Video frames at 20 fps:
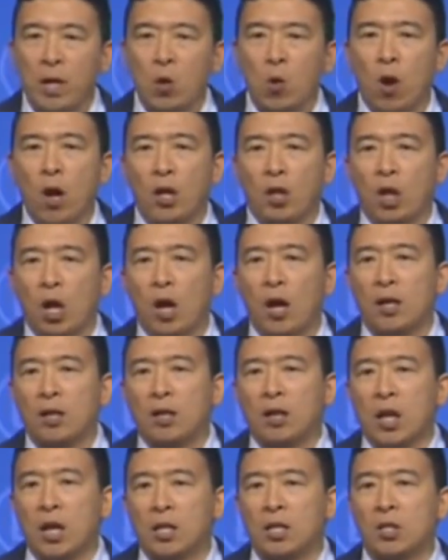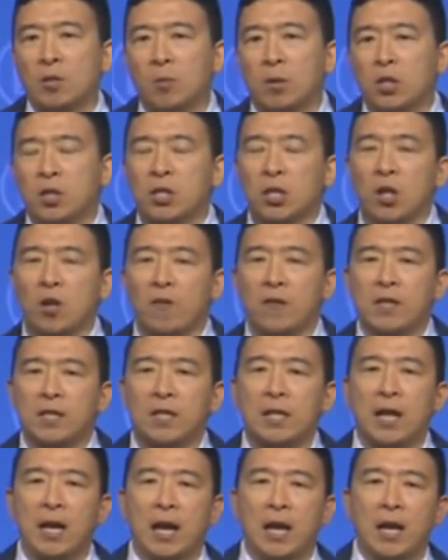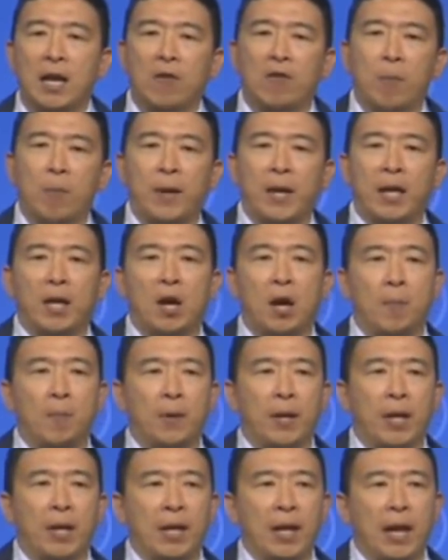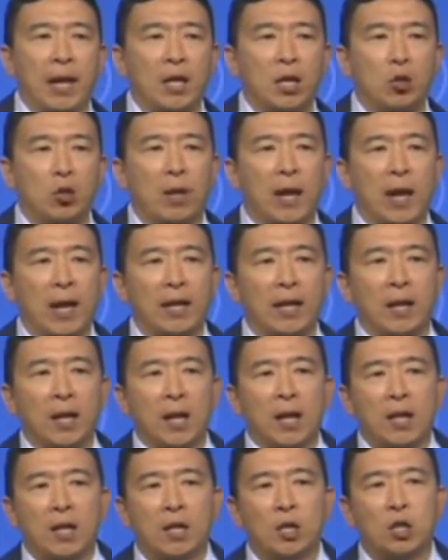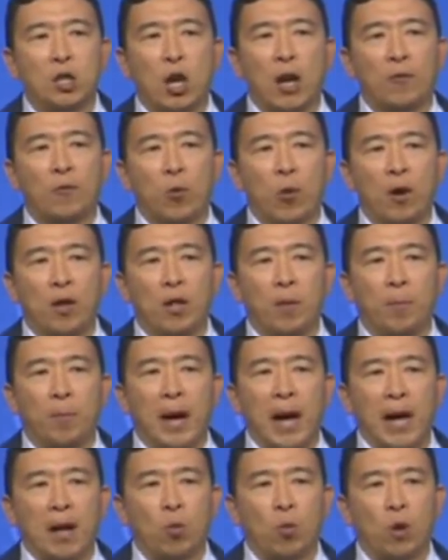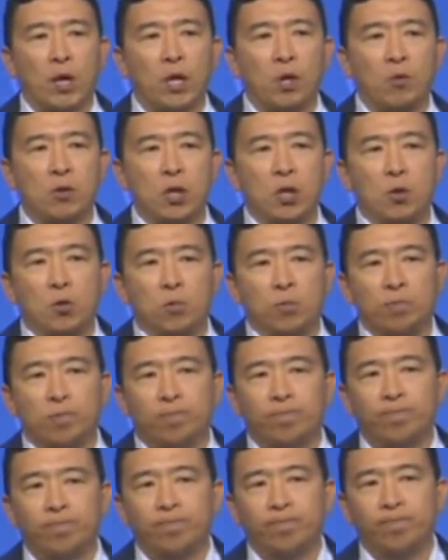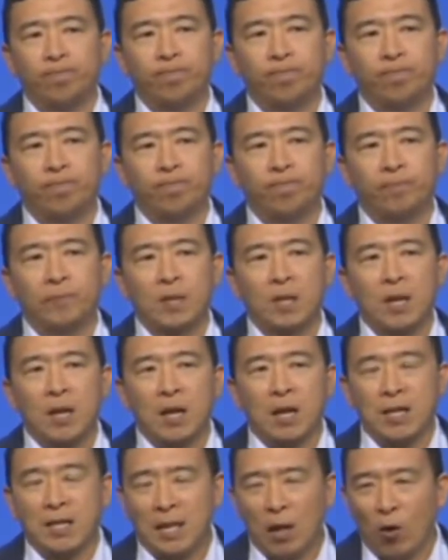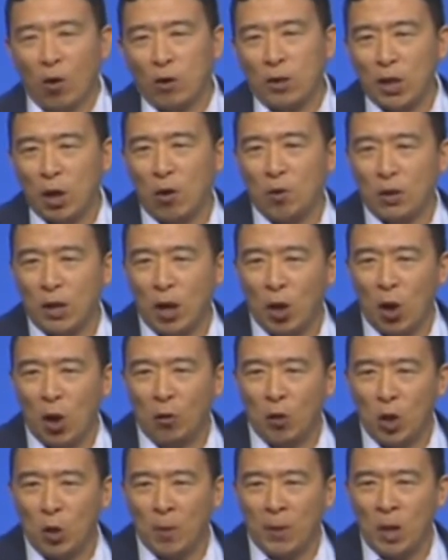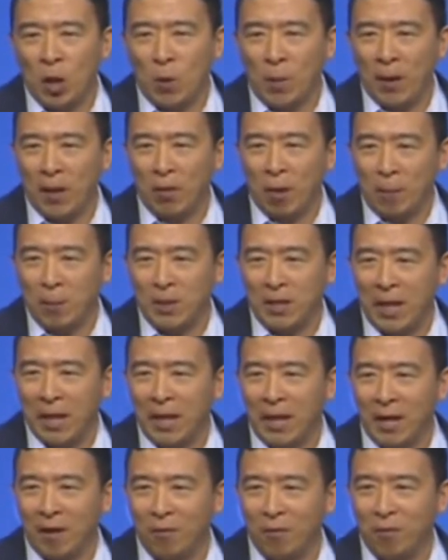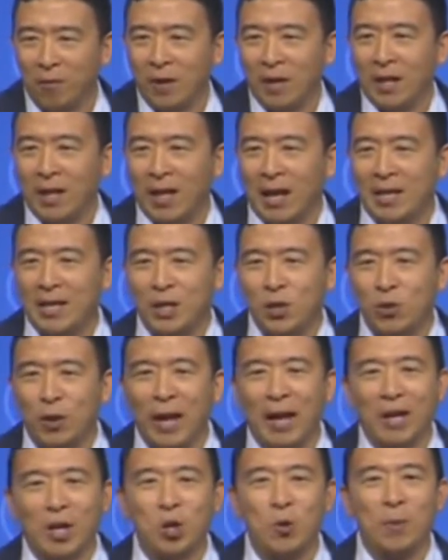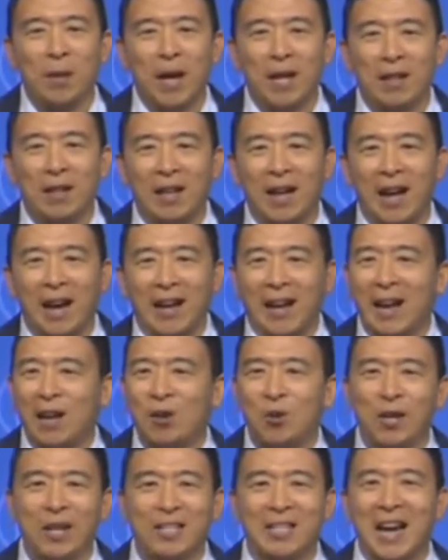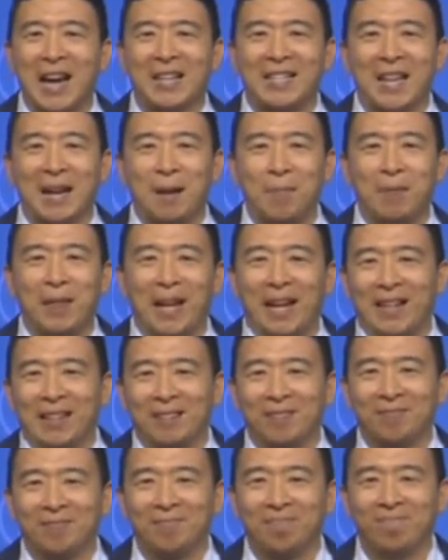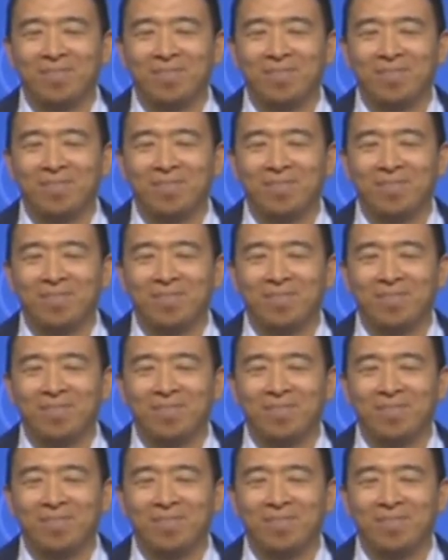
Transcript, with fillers: When you all call the customer service line of a big company and you get the software, the bot, what do you do? 000 human representative until you get a human on the line. I do the exact same thing.